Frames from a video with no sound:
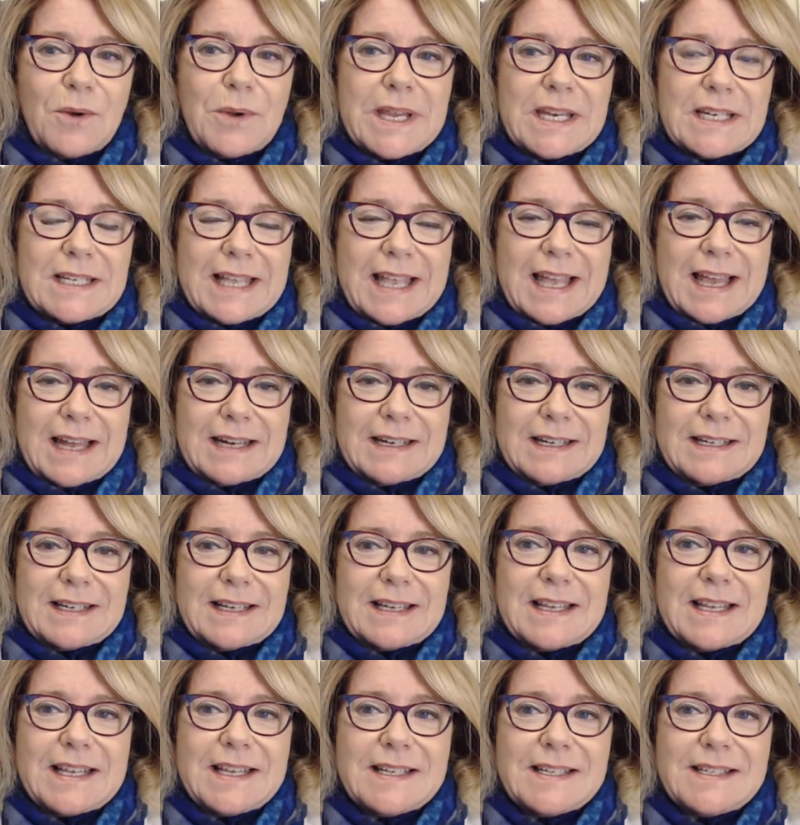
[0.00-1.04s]
in
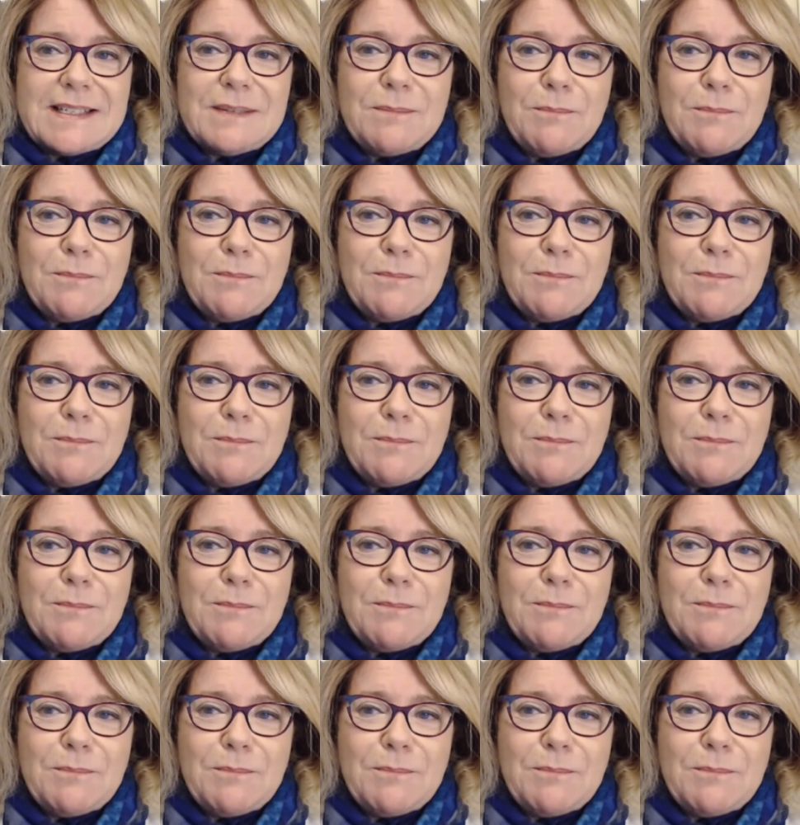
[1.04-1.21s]
Canada is